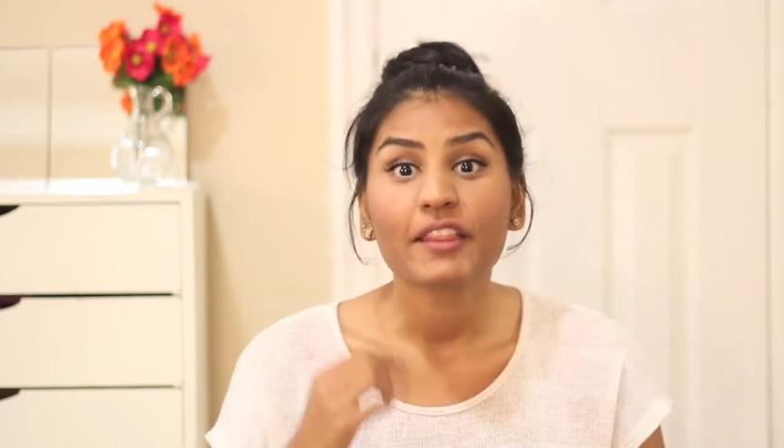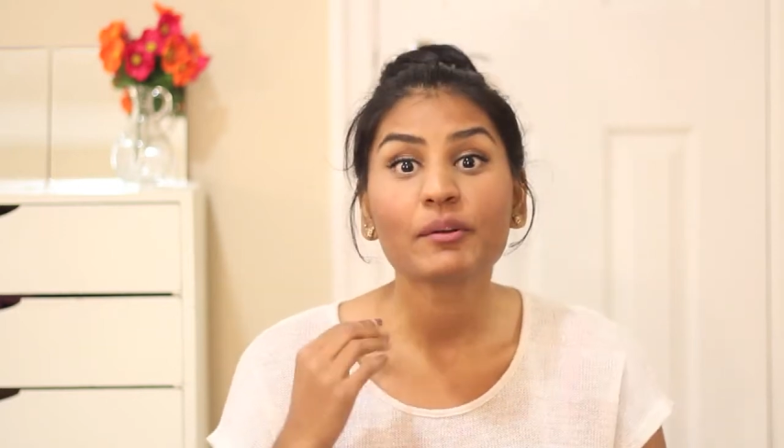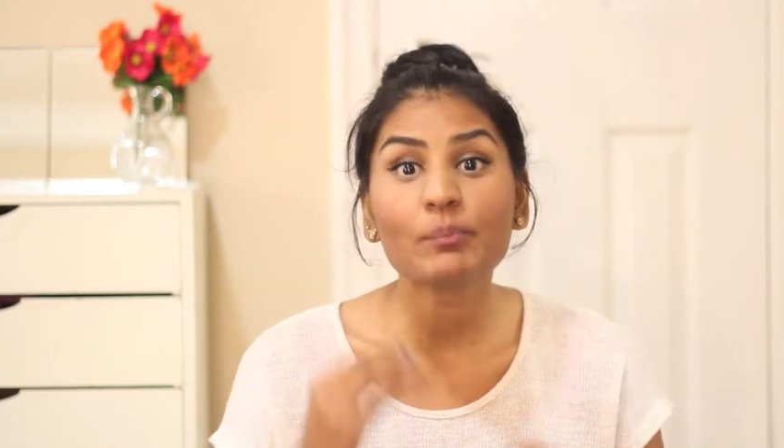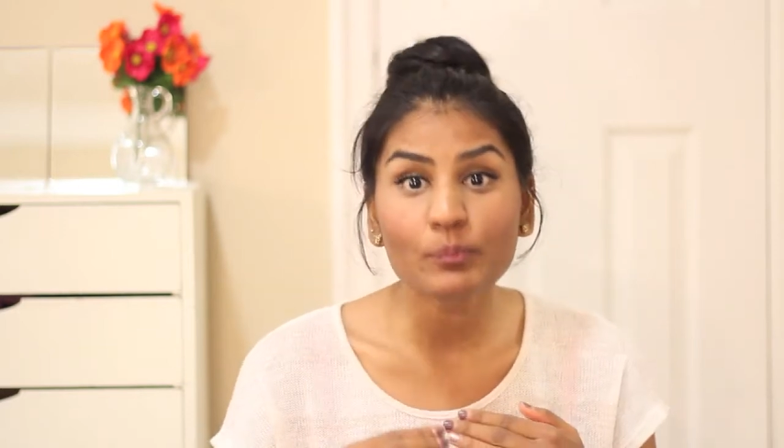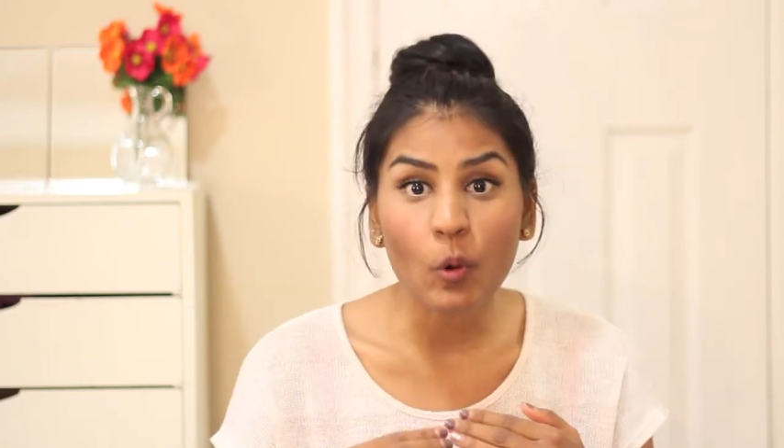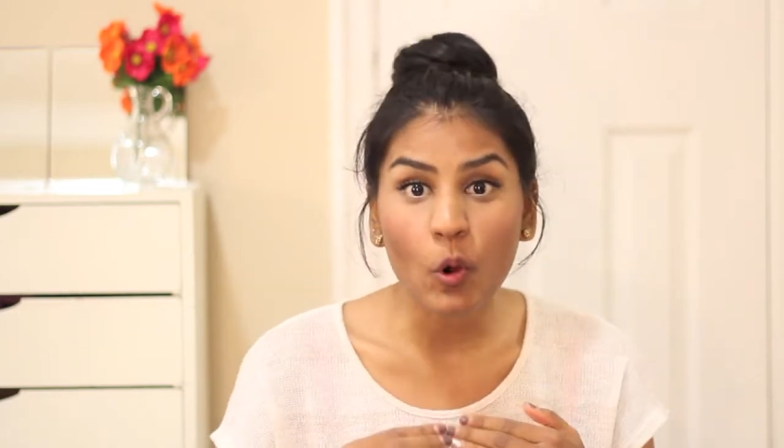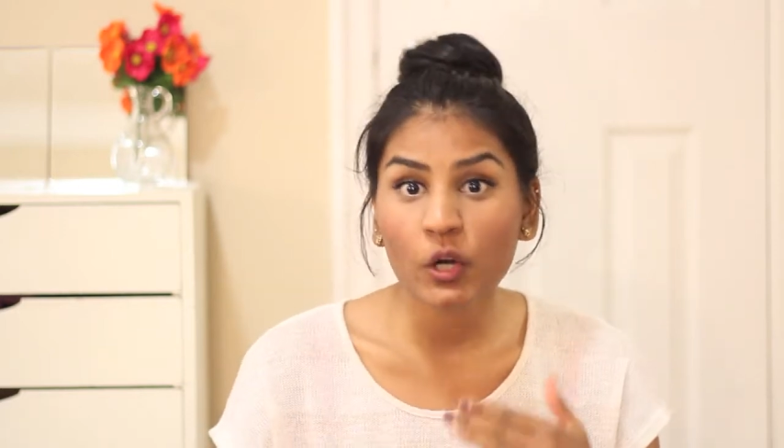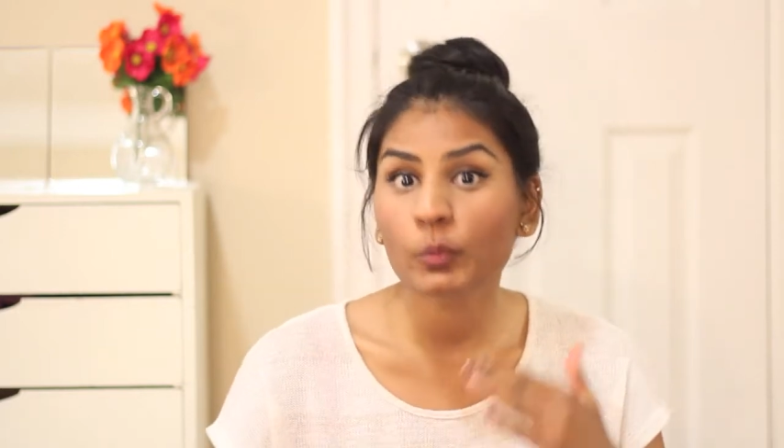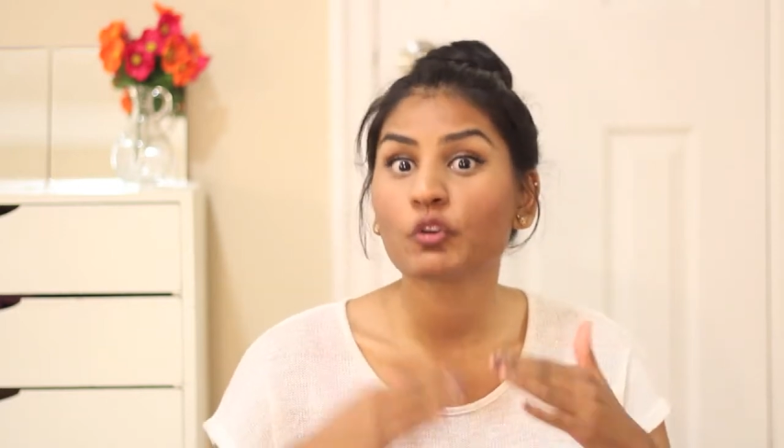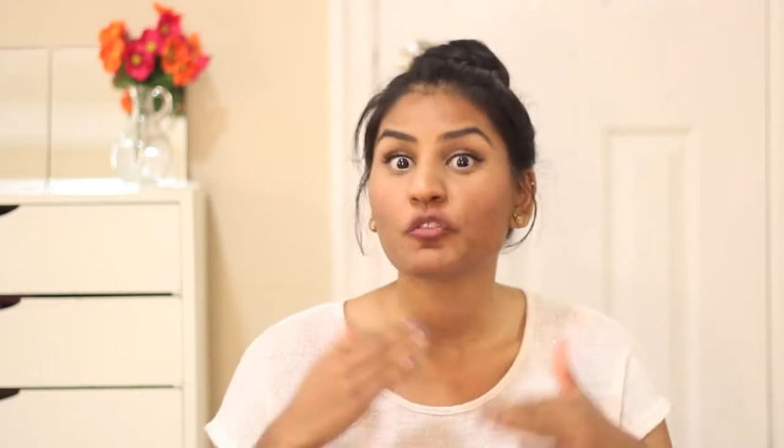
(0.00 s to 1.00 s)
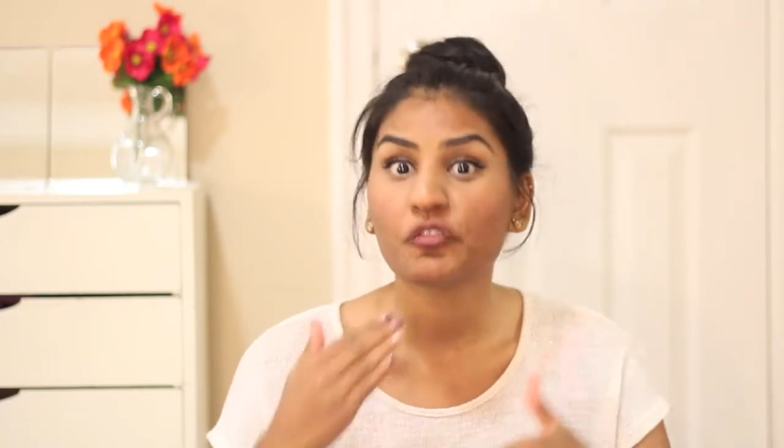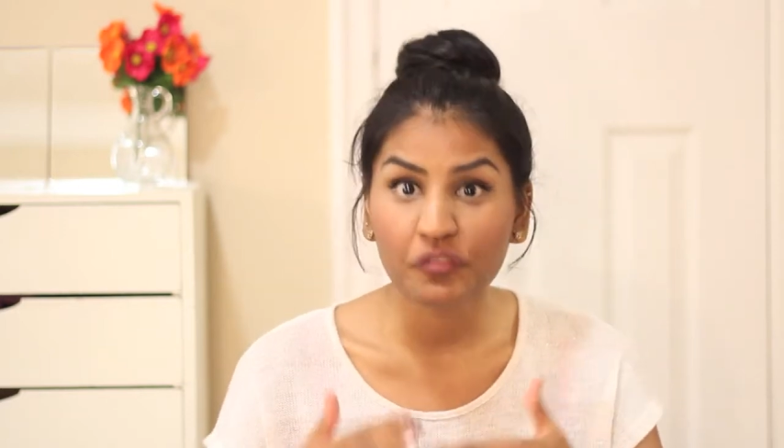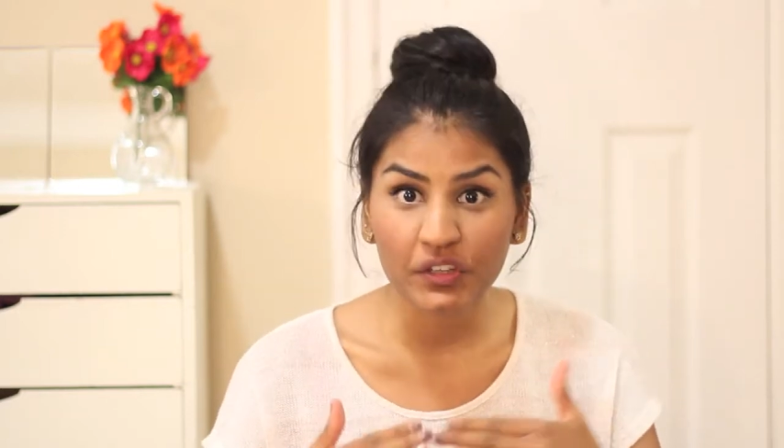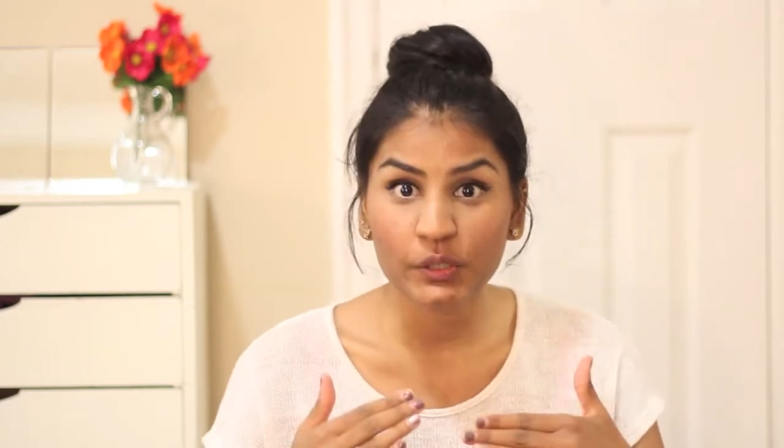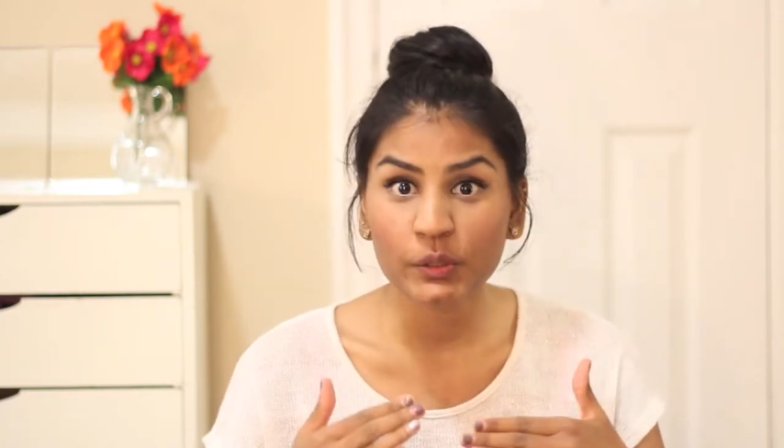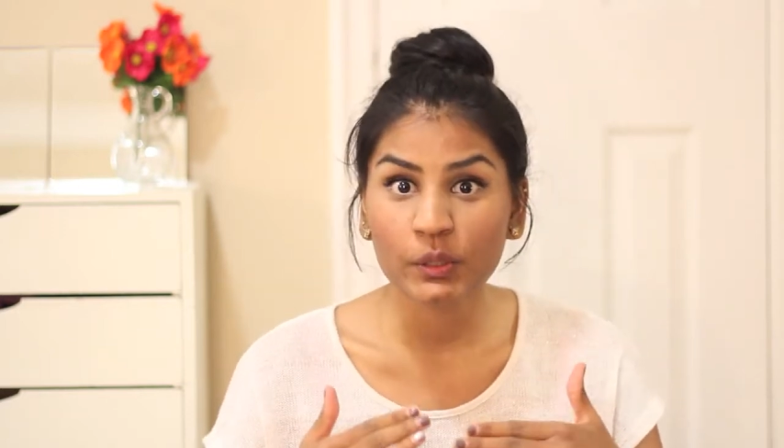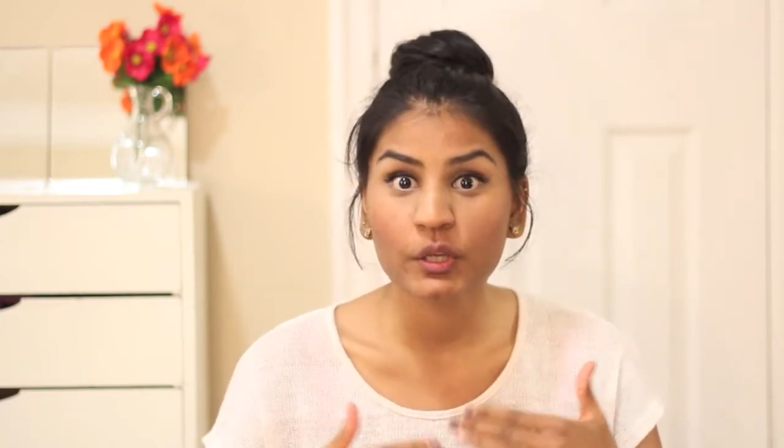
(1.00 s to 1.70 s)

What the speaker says: the more we'll feel